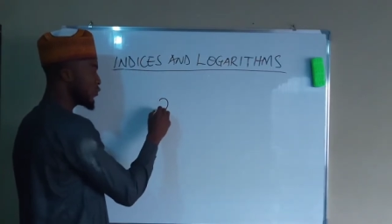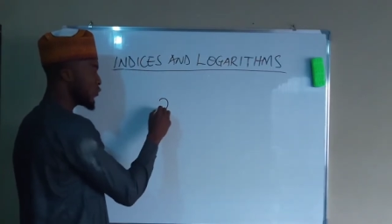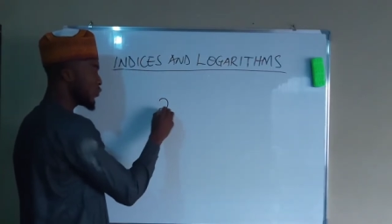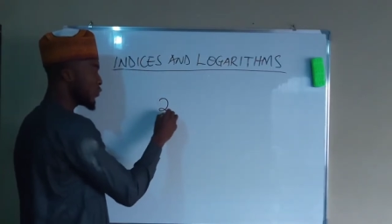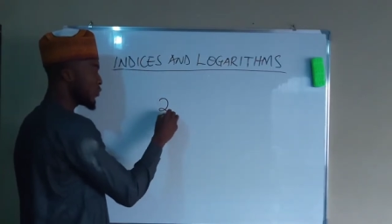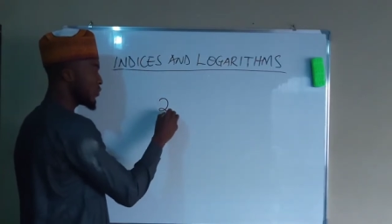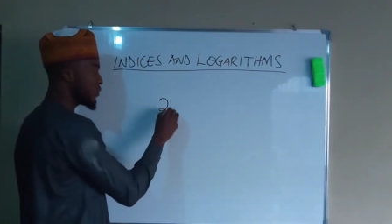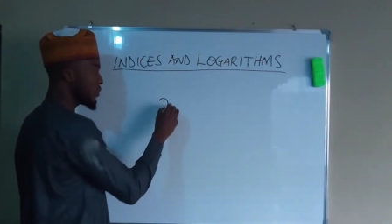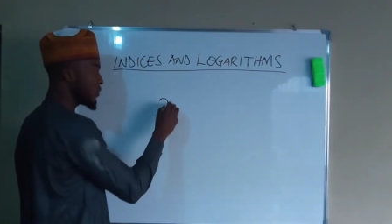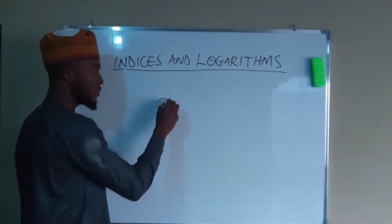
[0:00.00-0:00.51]

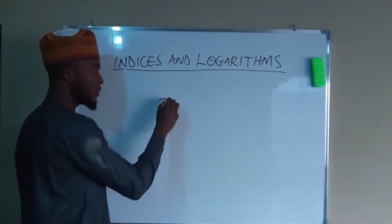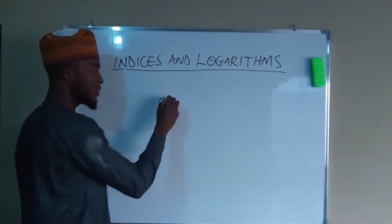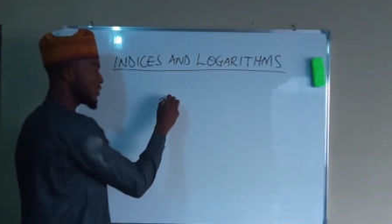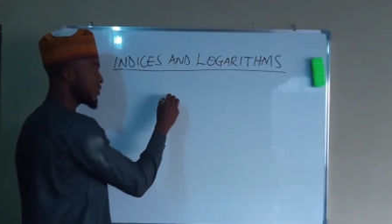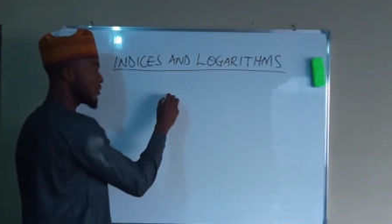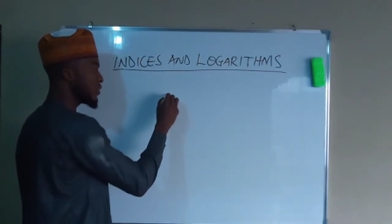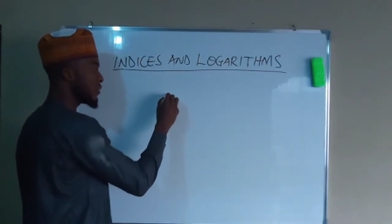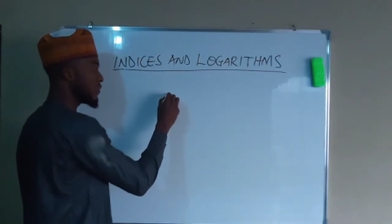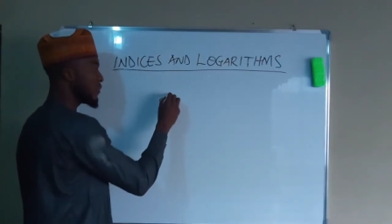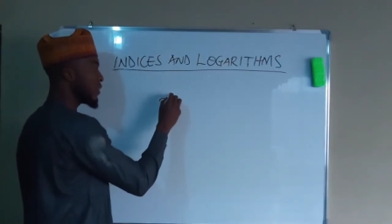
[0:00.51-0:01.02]
2 raised to
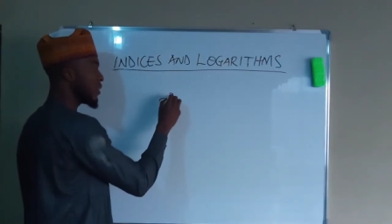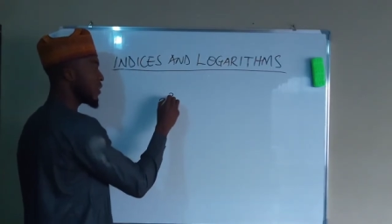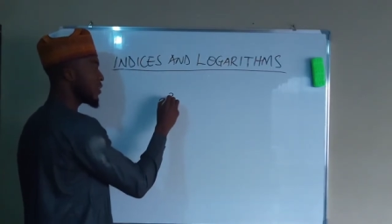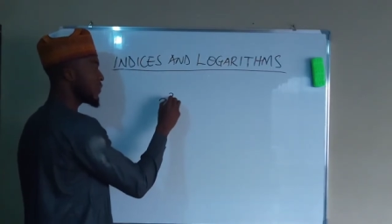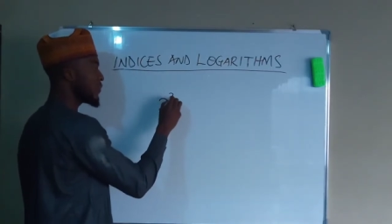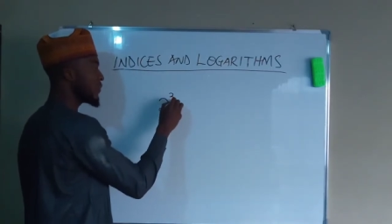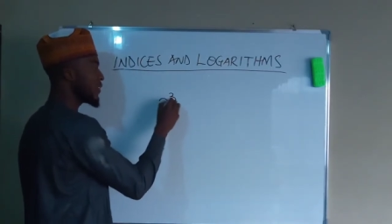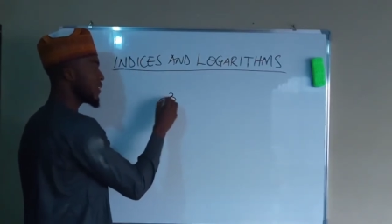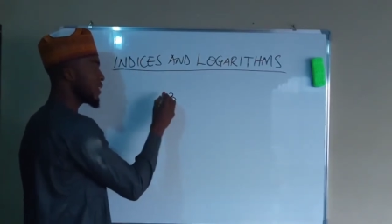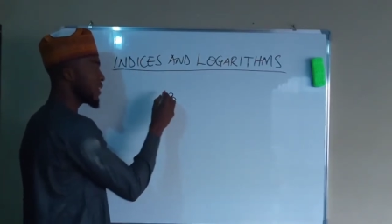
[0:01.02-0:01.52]
the power
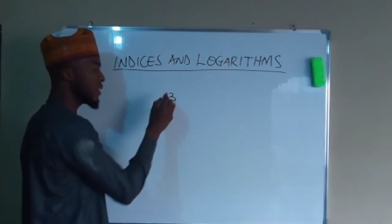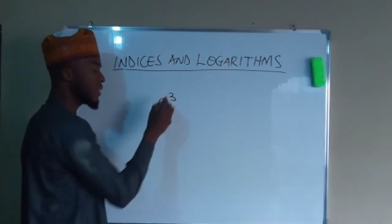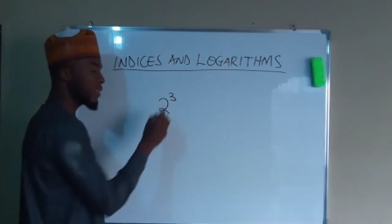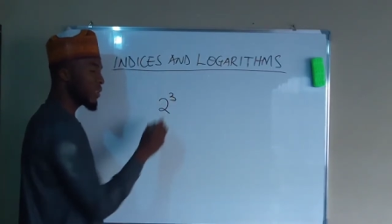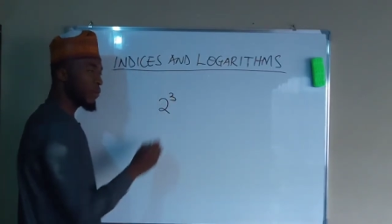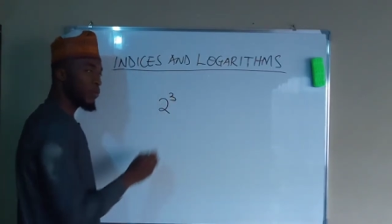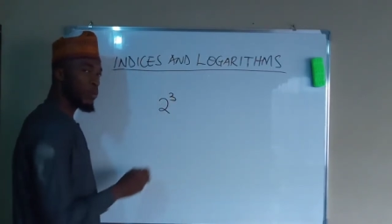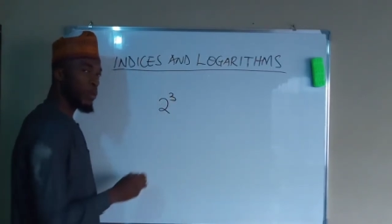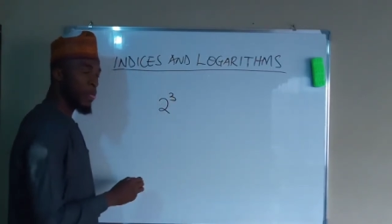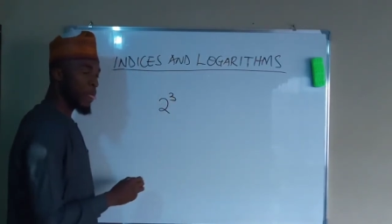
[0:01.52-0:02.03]
of 3,
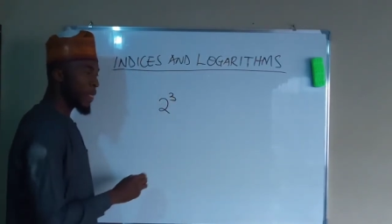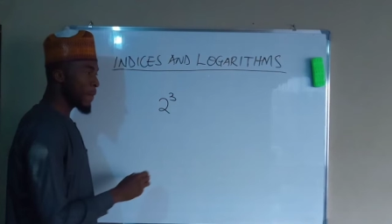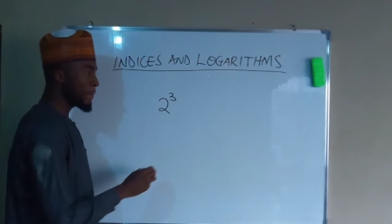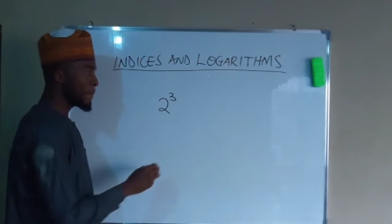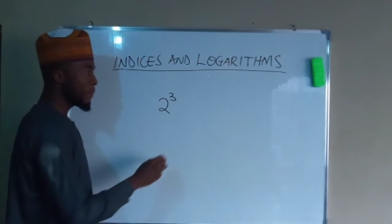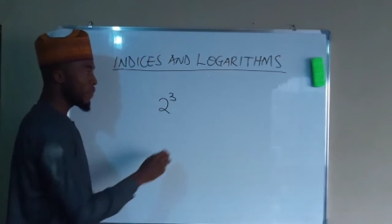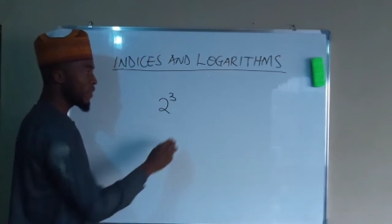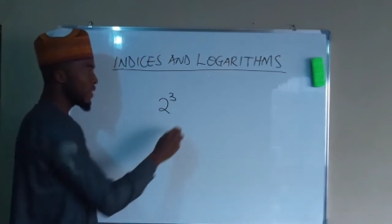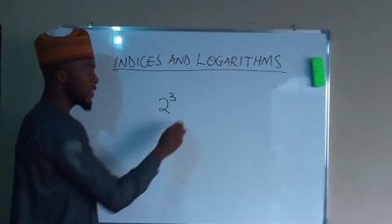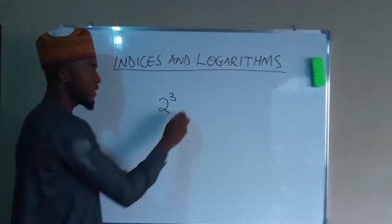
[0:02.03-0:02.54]

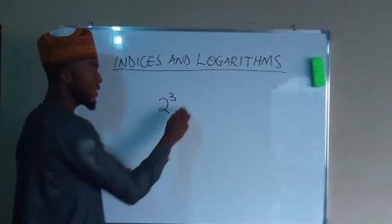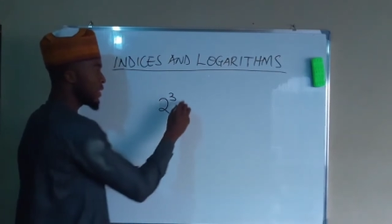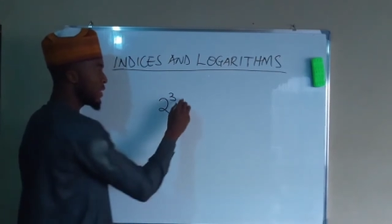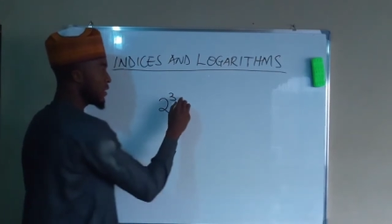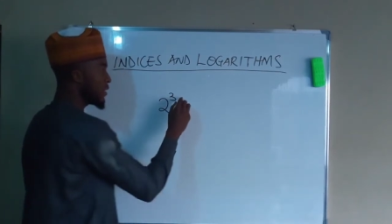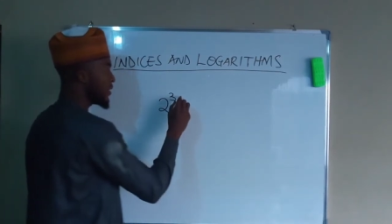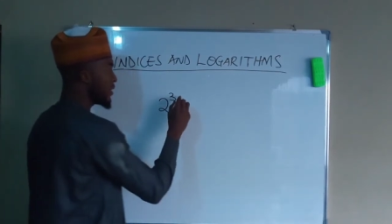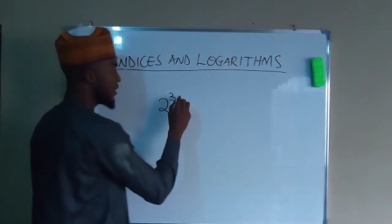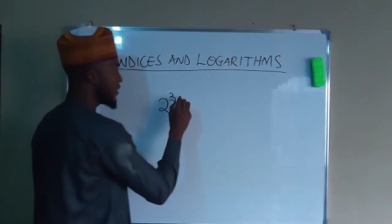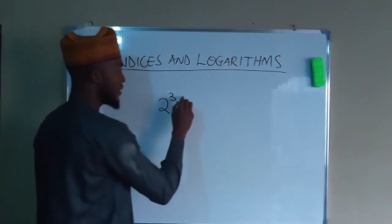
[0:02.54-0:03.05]

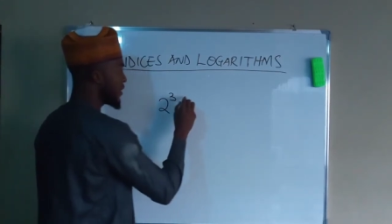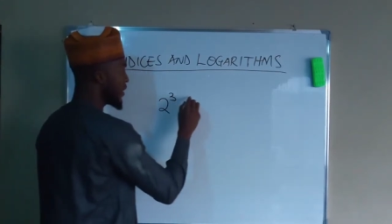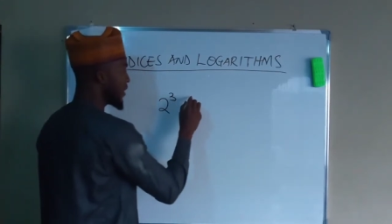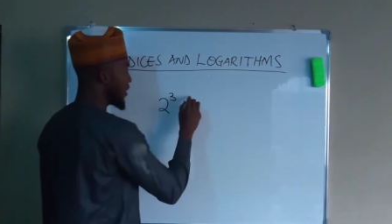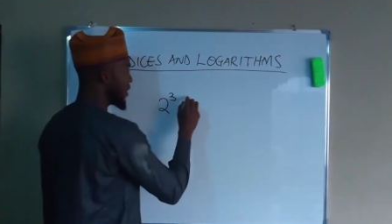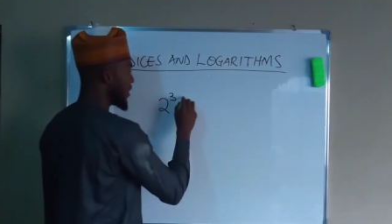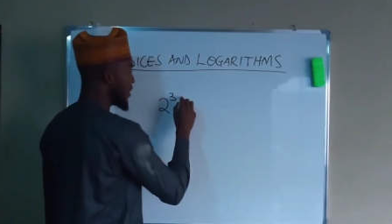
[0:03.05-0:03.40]
the 3